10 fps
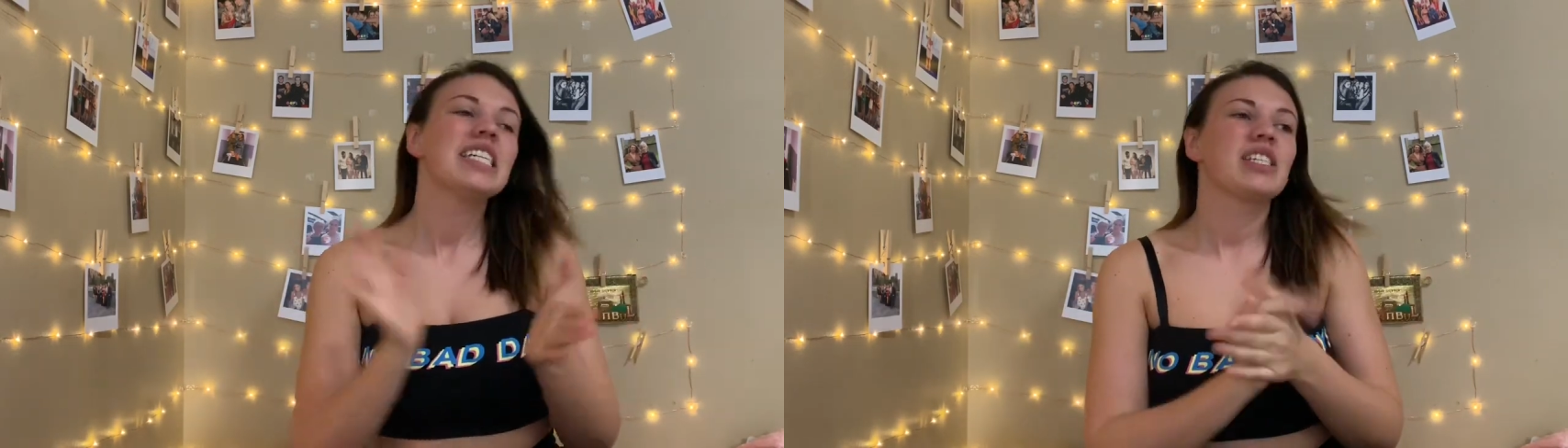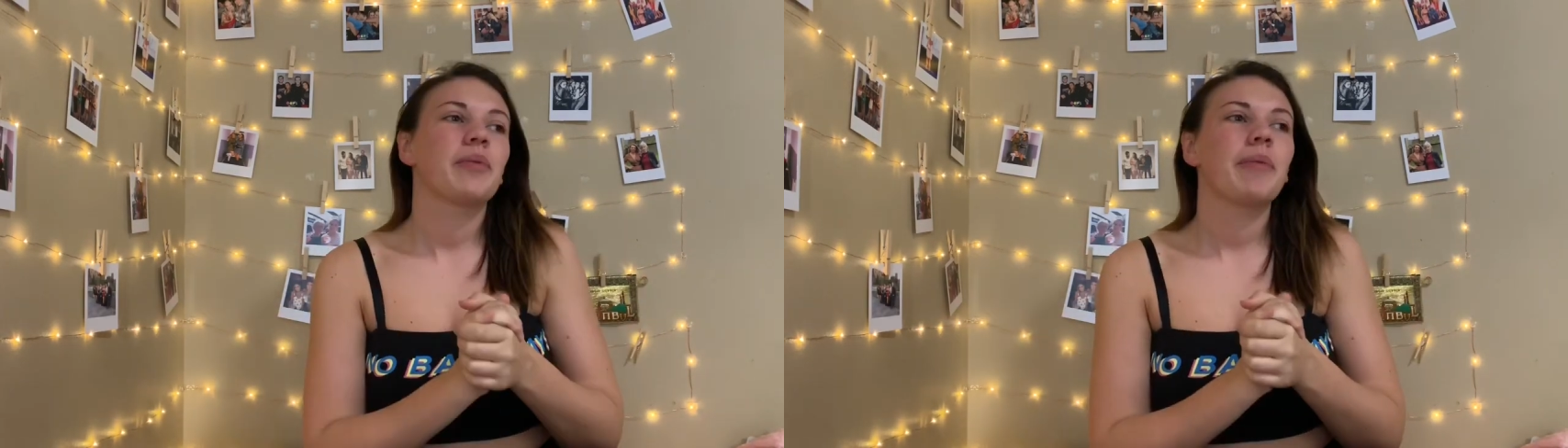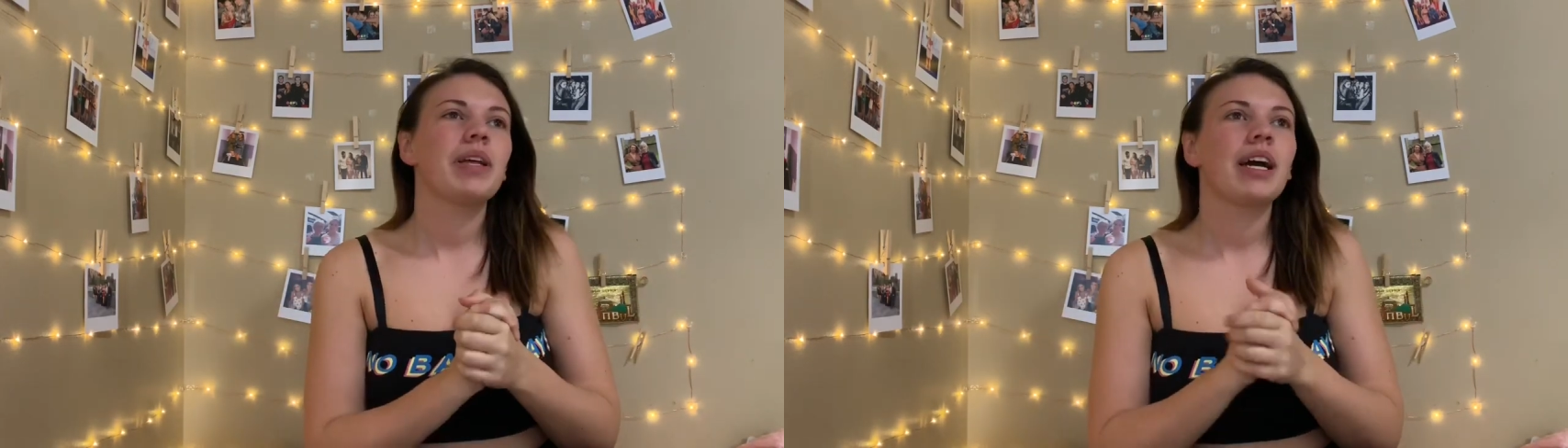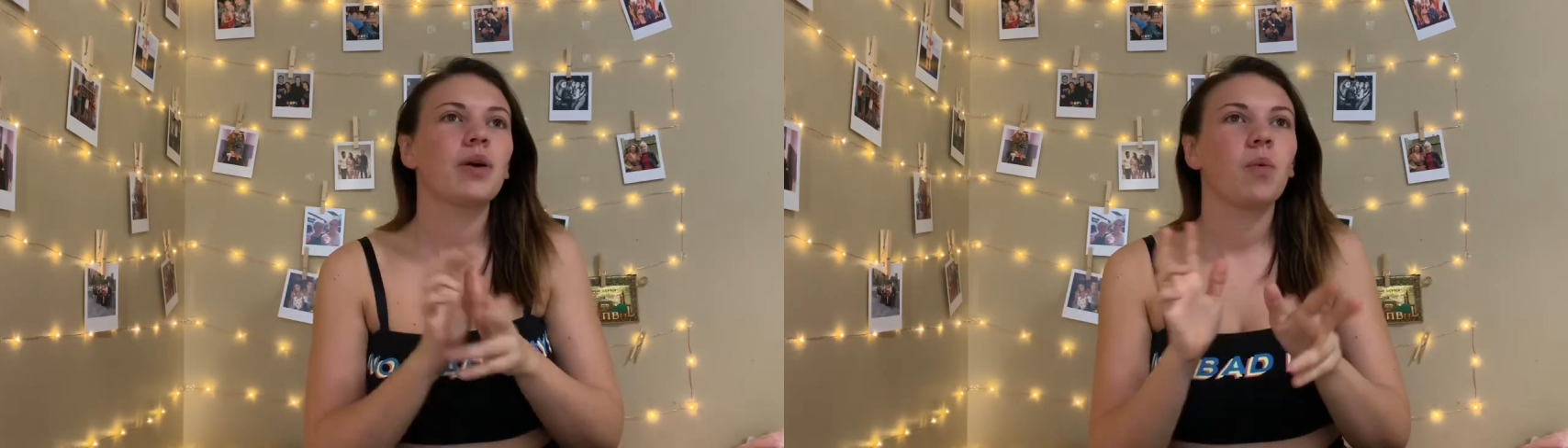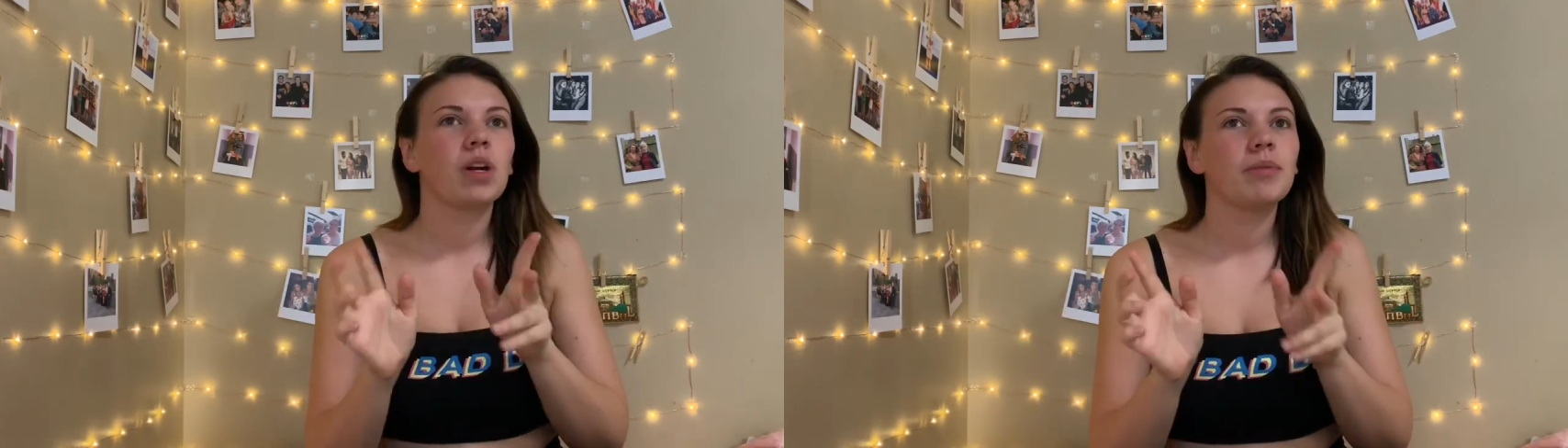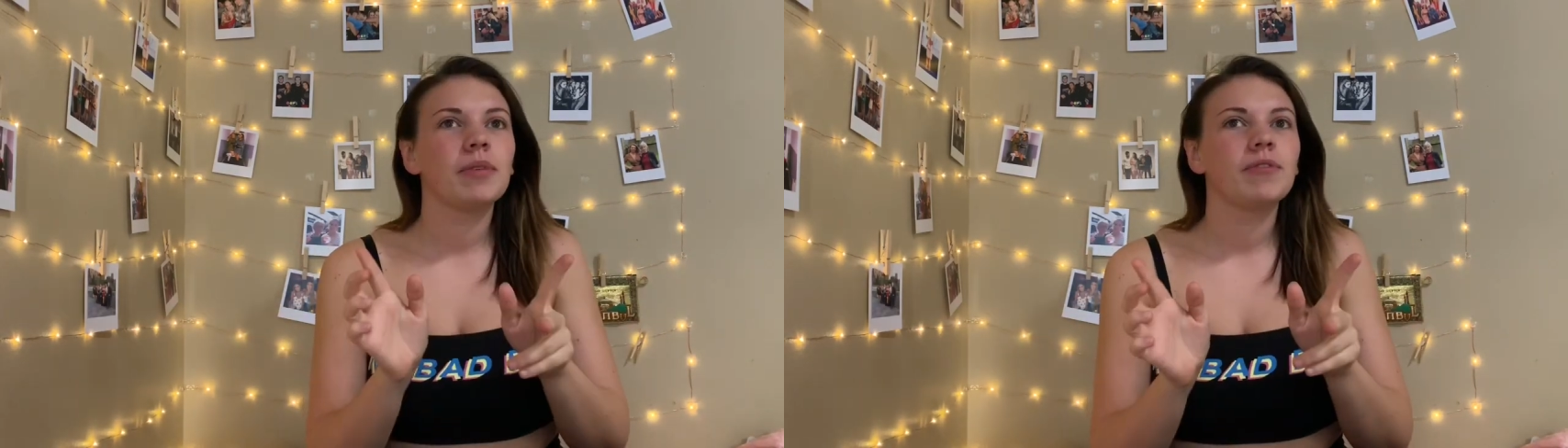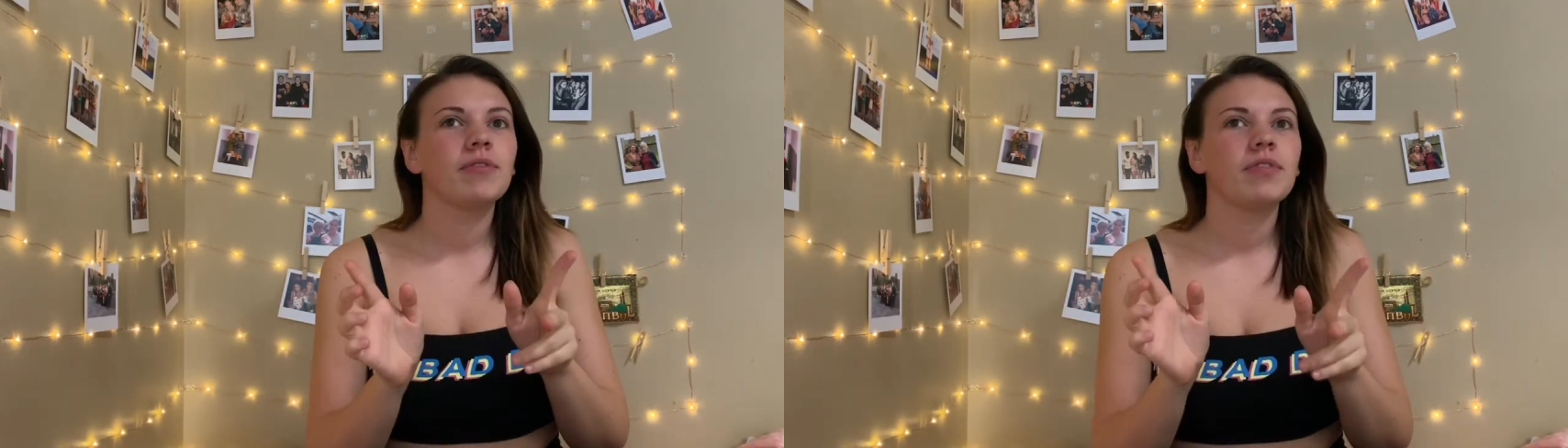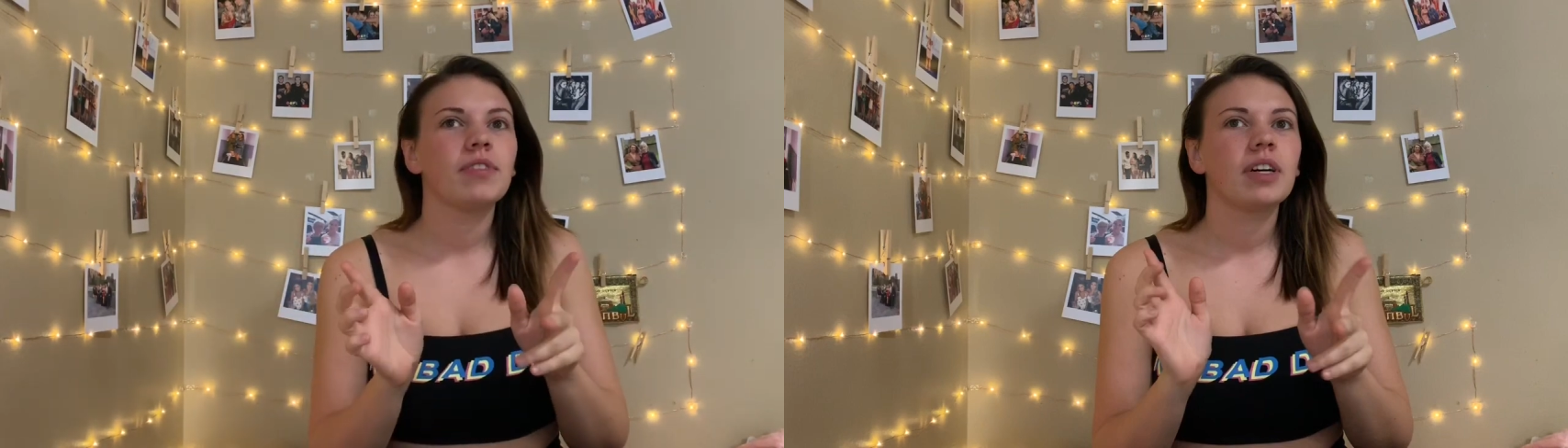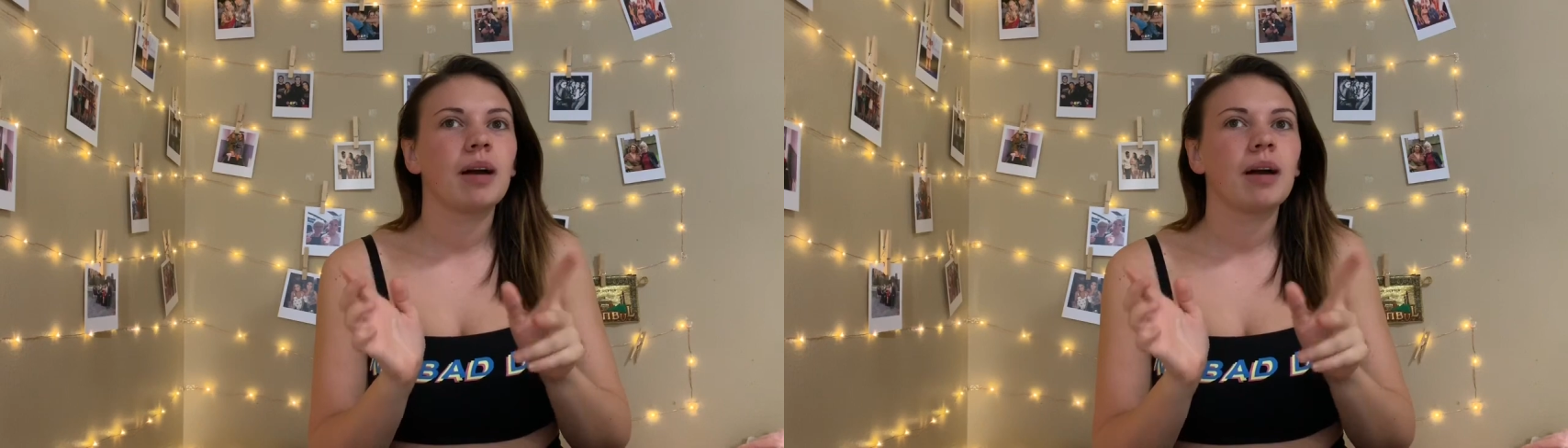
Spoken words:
So maybe like one a month.